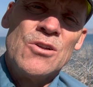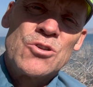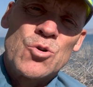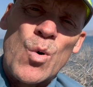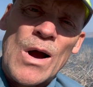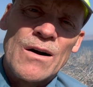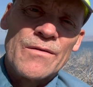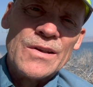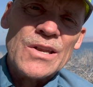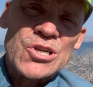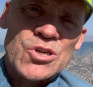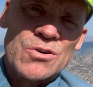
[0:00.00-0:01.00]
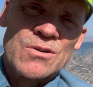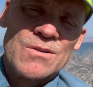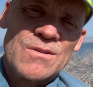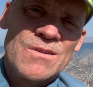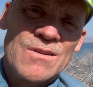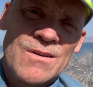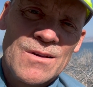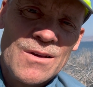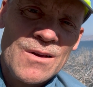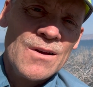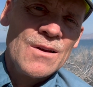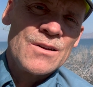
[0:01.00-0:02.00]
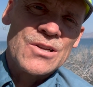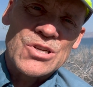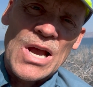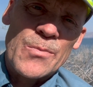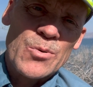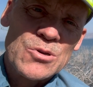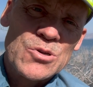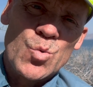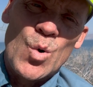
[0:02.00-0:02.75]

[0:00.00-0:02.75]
12 initial disciples,